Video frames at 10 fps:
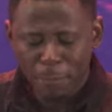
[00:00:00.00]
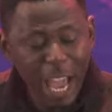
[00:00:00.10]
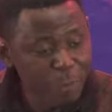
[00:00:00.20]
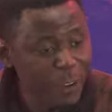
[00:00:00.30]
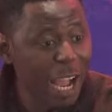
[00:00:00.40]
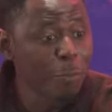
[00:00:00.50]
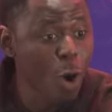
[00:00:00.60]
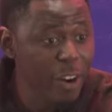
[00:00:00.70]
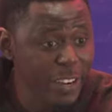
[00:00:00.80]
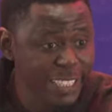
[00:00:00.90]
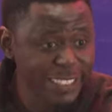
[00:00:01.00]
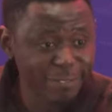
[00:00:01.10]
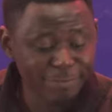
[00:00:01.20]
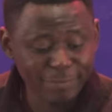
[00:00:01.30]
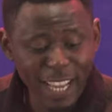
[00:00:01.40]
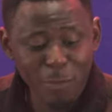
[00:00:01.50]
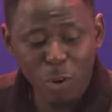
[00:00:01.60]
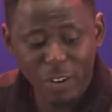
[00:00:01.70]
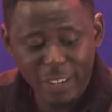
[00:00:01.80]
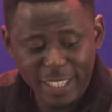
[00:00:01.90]
PFA, I'm worried. I'm
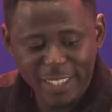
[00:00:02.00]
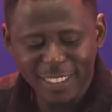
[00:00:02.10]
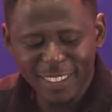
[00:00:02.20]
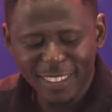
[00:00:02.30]
worried.